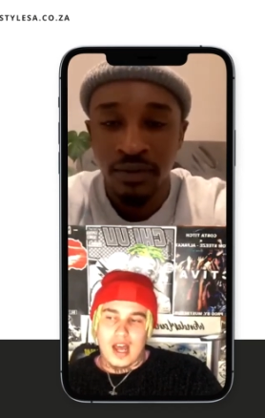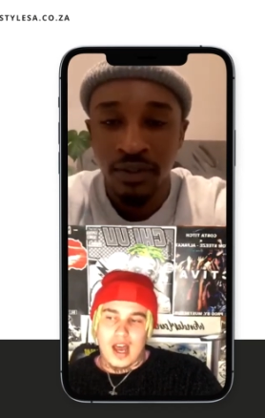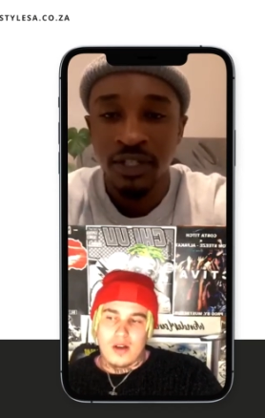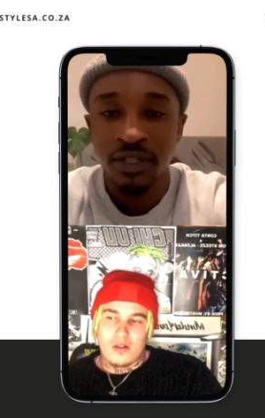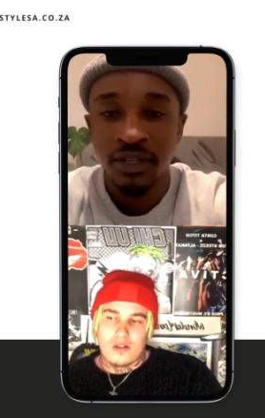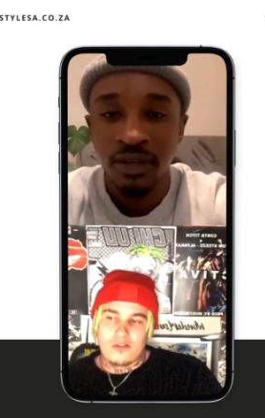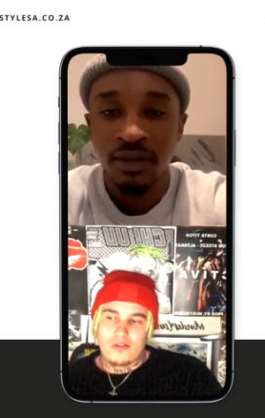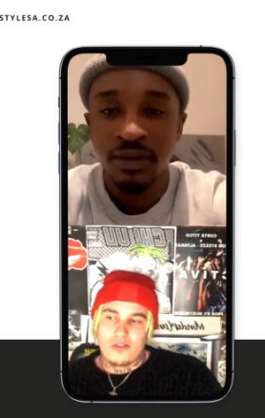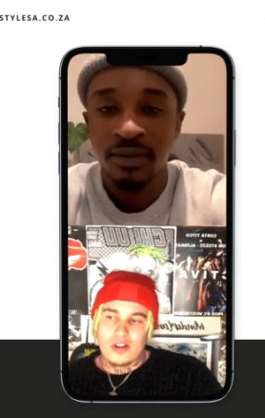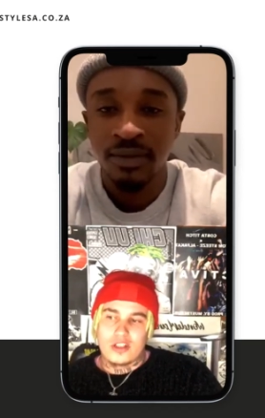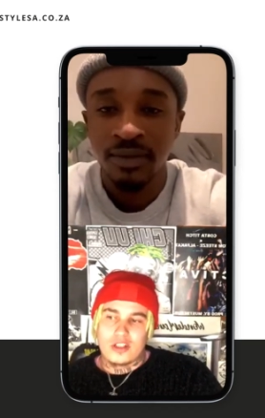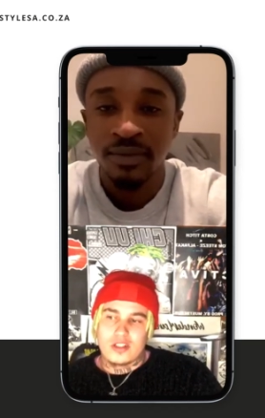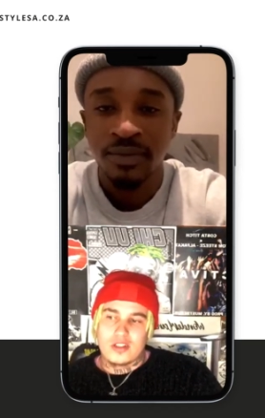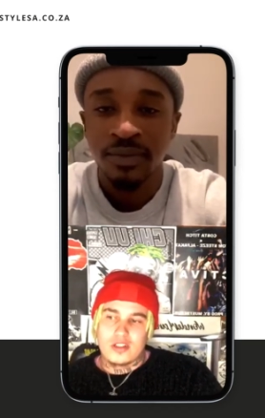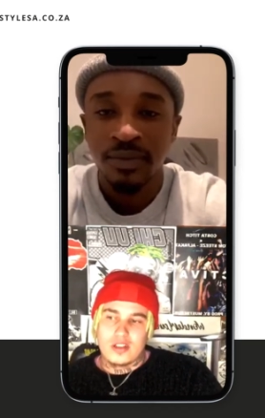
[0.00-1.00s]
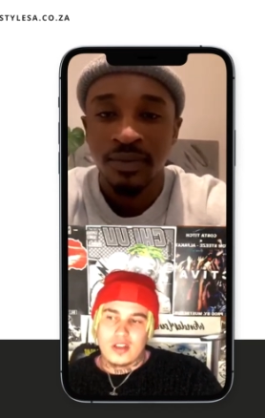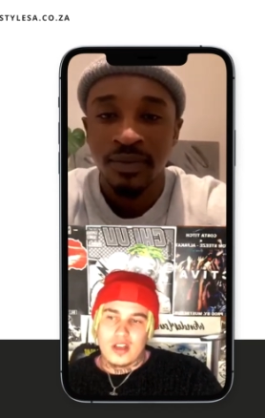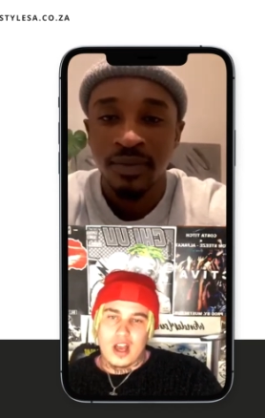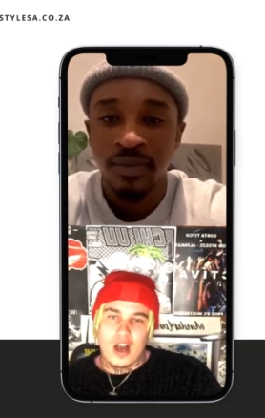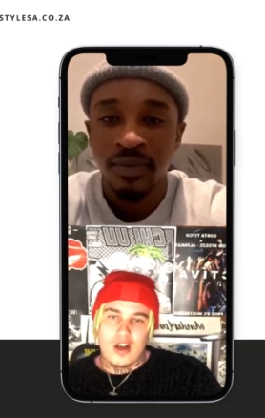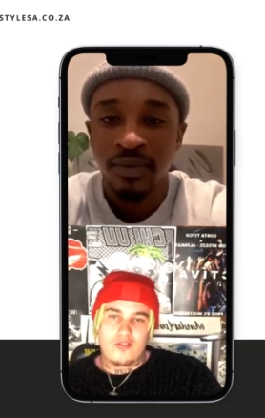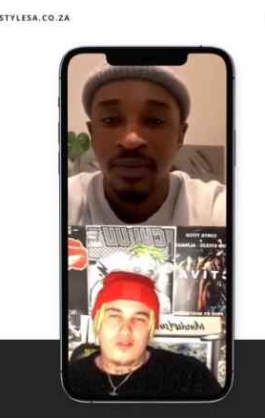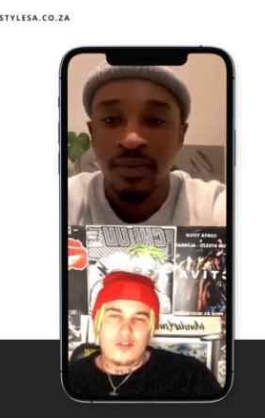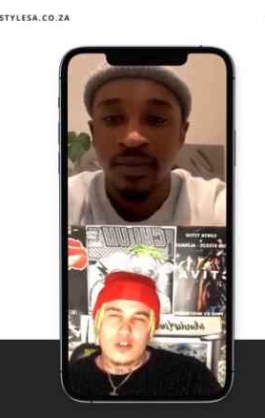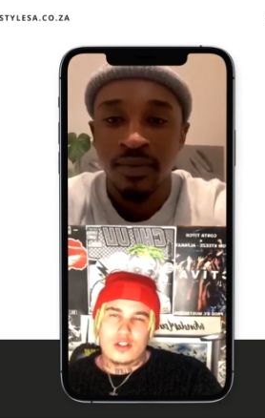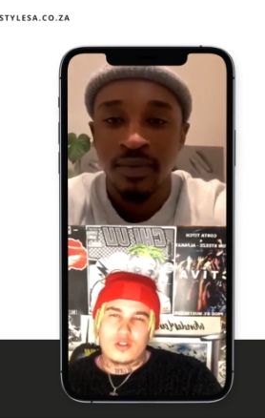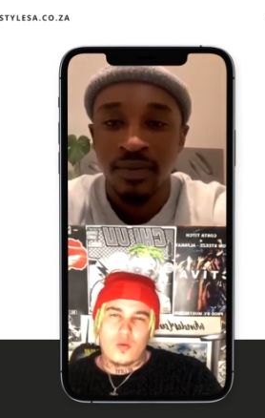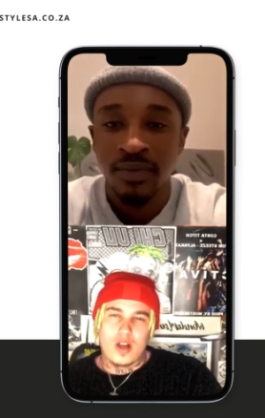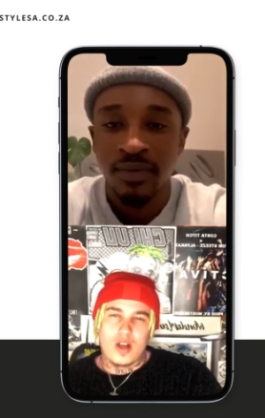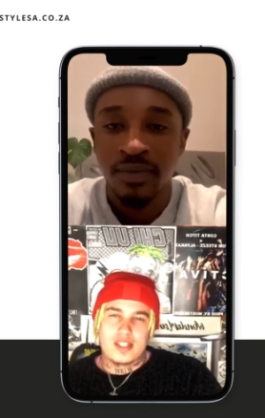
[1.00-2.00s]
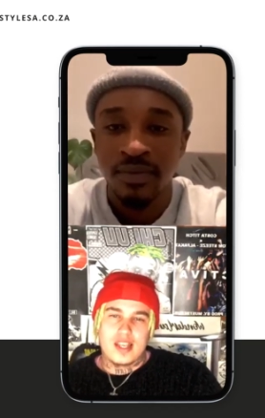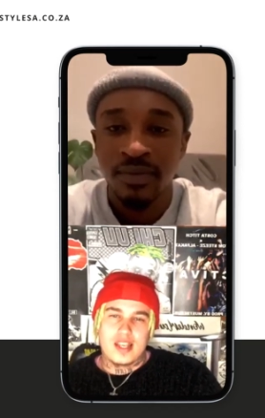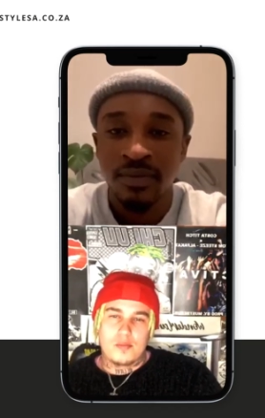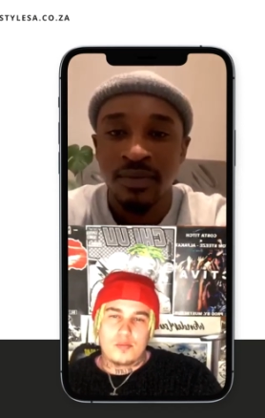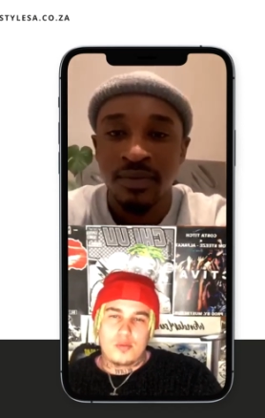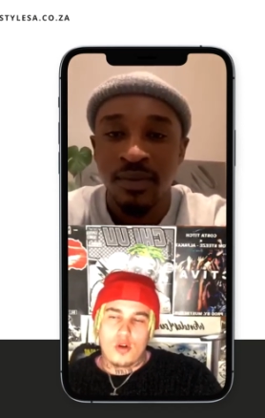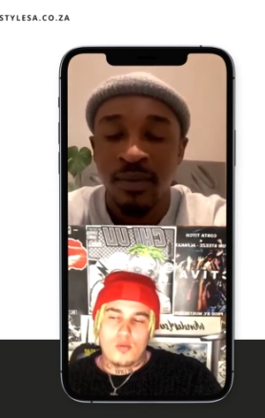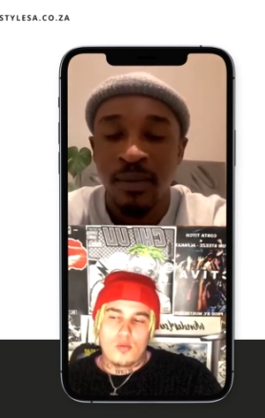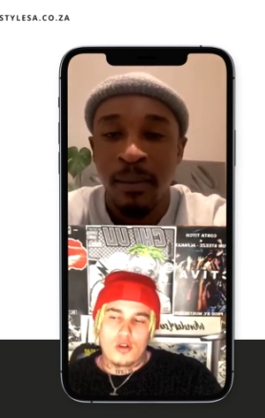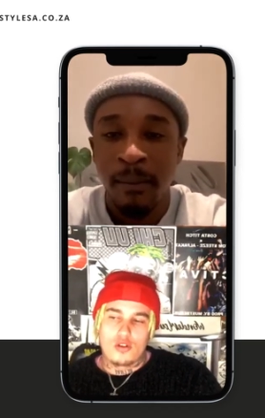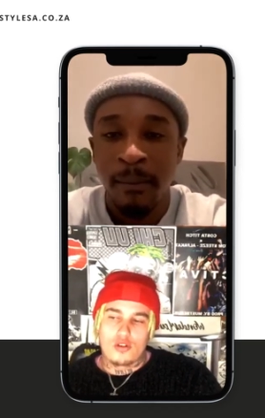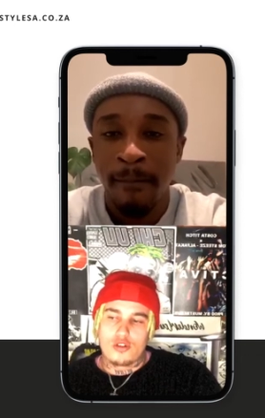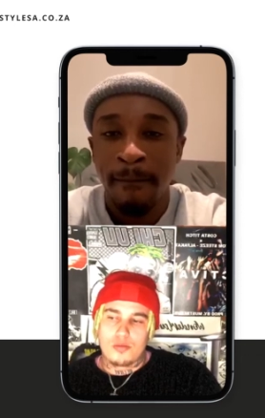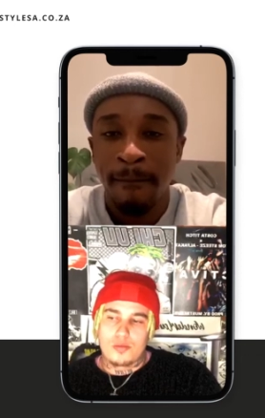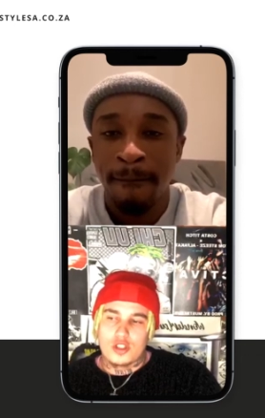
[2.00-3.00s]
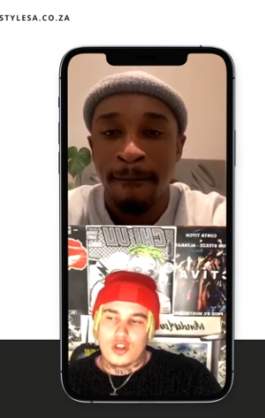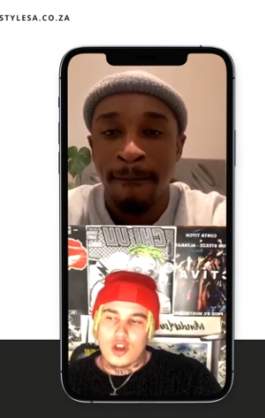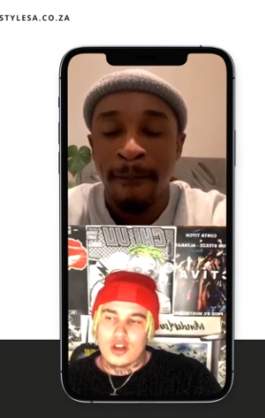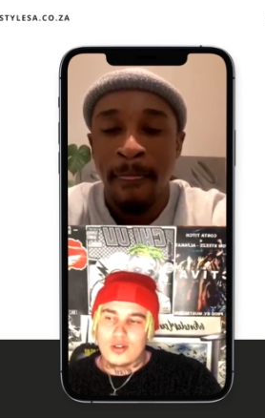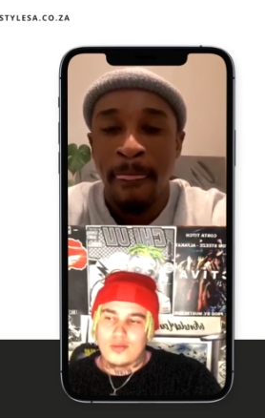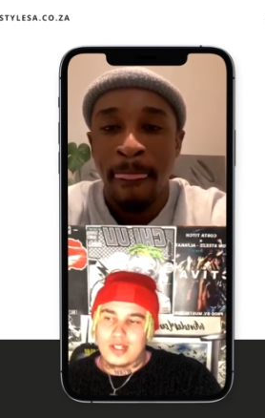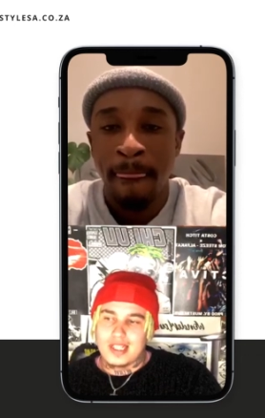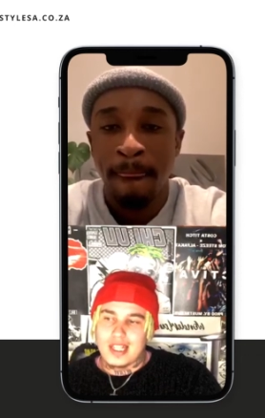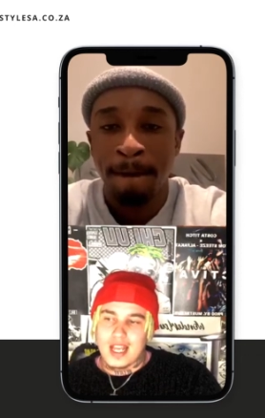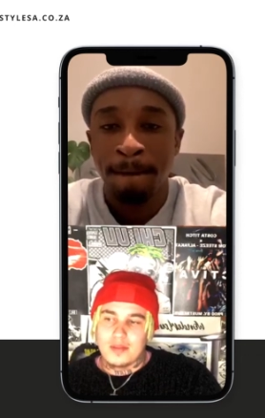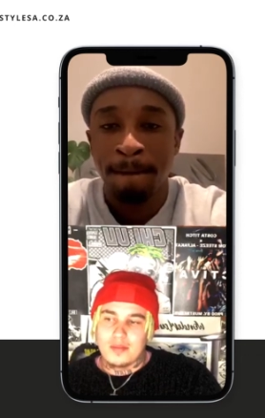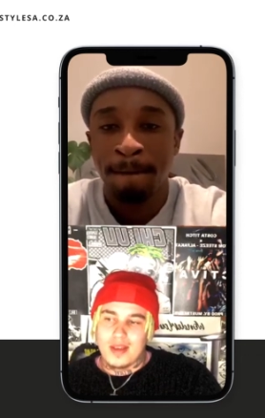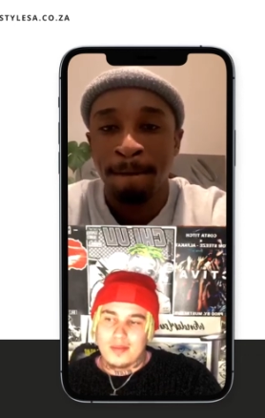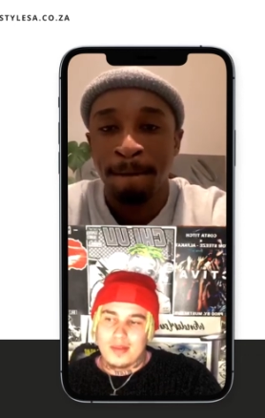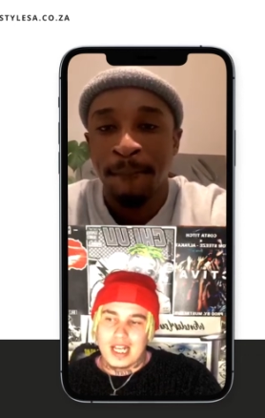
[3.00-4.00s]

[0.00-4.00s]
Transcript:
Speaker 1: first our first WhatsApp promo group started with like maybe like